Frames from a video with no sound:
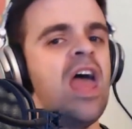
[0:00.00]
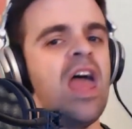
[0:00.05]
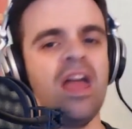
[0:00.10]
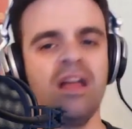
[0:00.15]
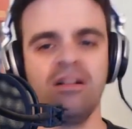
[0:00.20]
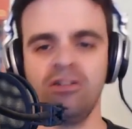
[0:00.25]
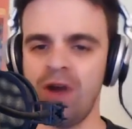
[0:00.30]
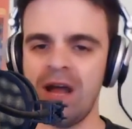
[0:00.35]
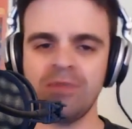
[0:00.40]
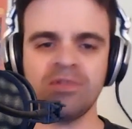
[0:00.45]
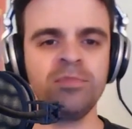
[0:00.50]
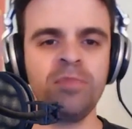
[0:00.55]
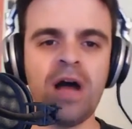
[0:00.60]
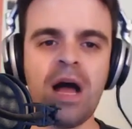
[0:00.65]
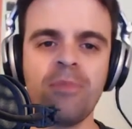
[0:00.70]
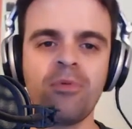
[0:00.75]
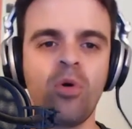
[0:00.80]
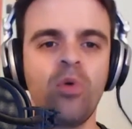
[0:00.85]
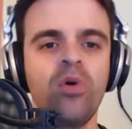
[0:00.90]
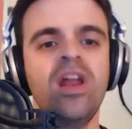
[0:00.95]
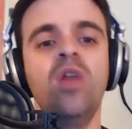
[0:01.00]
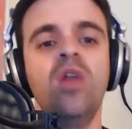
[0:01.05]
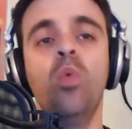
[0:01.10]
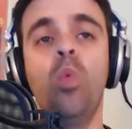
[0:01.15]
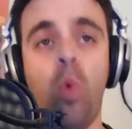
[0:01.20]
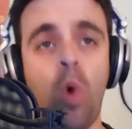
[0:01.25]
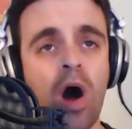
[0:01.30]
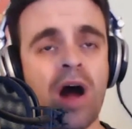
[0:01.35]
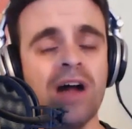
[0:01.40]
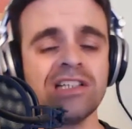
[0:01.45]
grab some popcorn, and
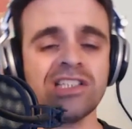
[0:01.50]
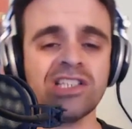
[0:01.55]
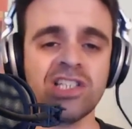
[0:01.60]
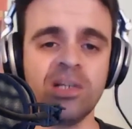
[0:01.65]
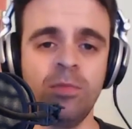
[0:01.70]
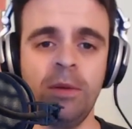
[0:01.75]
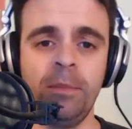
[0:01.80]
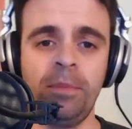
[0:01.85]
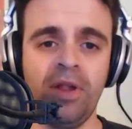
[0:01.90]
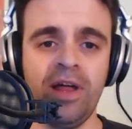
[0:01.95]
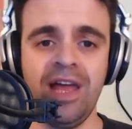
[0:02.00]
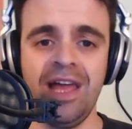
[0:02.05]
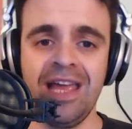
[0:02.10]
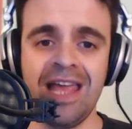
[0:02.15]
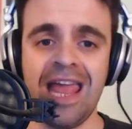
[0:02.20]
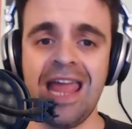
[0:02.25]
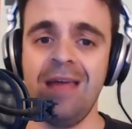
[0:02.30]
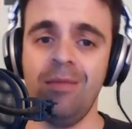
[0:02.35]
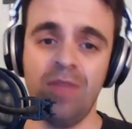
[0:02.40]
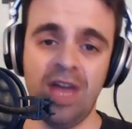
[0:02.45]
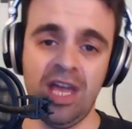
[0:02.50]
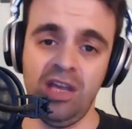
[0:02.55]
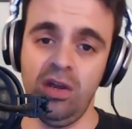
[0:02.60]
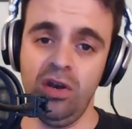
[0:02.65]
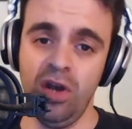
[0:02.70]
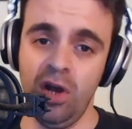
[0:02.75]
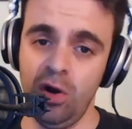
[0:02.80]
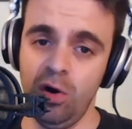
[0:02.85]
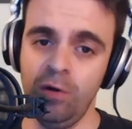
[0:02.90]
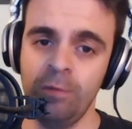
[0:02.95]
watch someone play a game that you
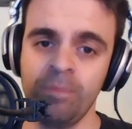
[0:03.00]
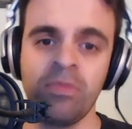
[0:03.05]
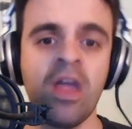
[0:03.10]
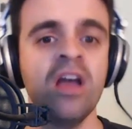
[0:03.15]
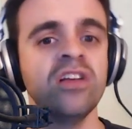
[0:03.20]
know.